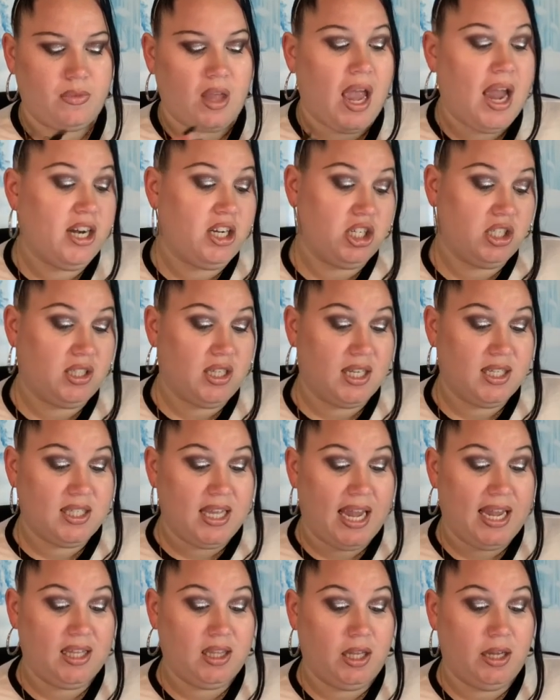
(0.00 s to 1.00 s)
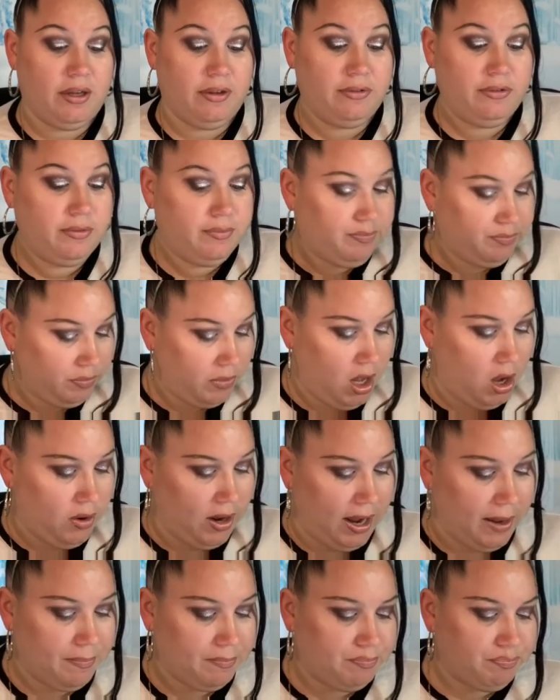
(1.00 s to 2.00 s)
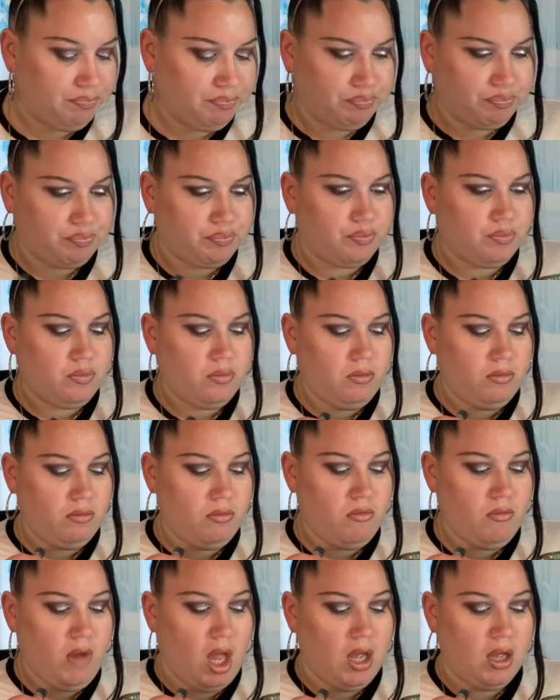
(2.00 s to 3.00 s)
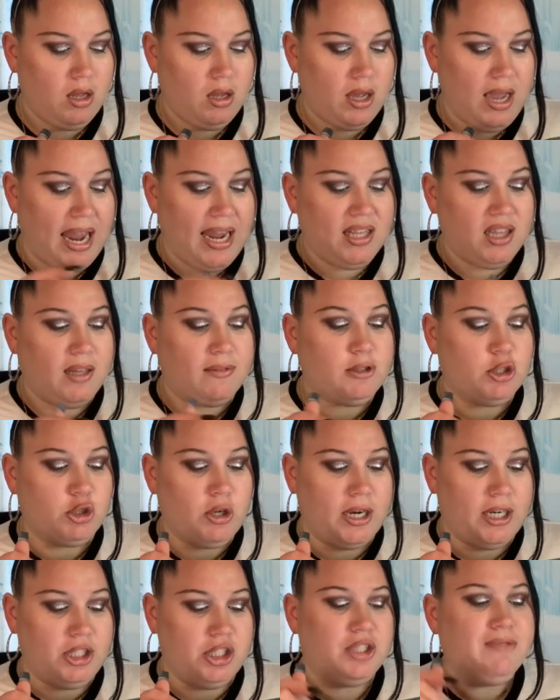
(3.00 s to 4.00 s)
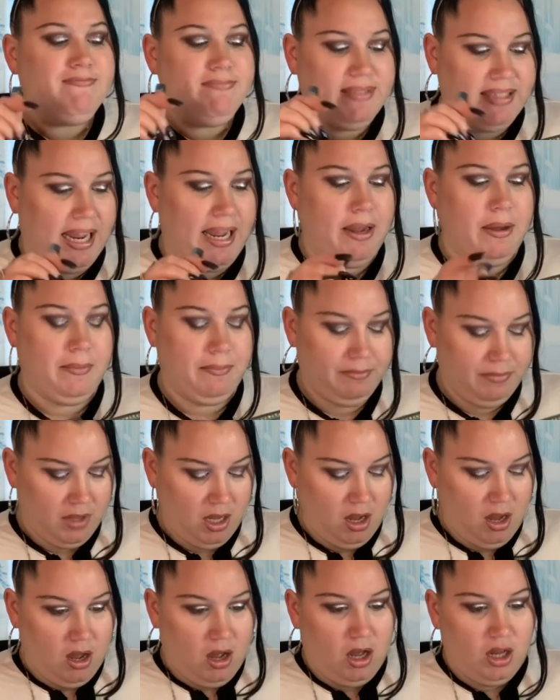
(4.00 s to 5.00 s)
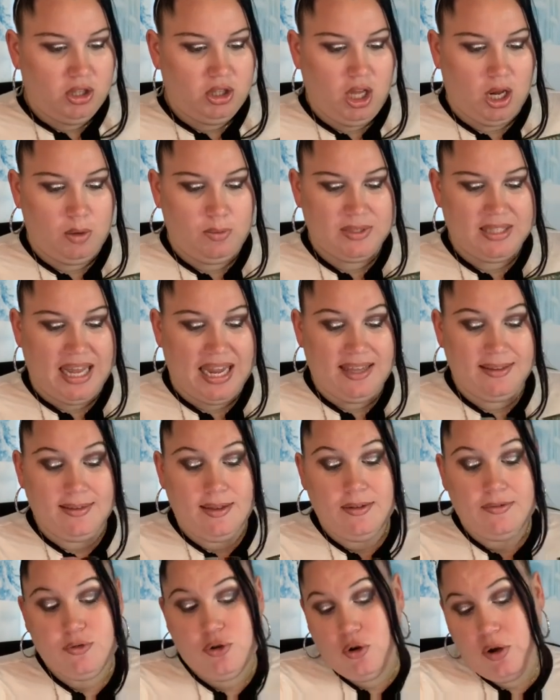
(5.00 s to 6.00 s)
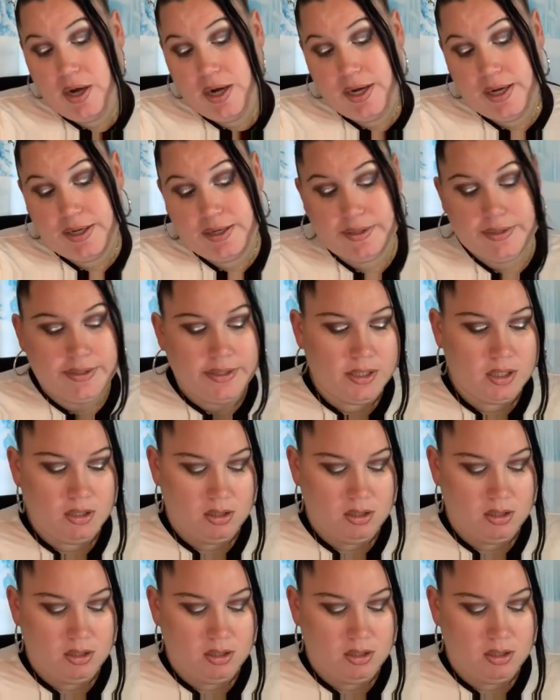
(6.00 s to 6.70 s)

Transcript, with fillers: It just says Ain't Love. Okay. Ain't Love Strange. Damn. Thought it was Ain't Love Grand.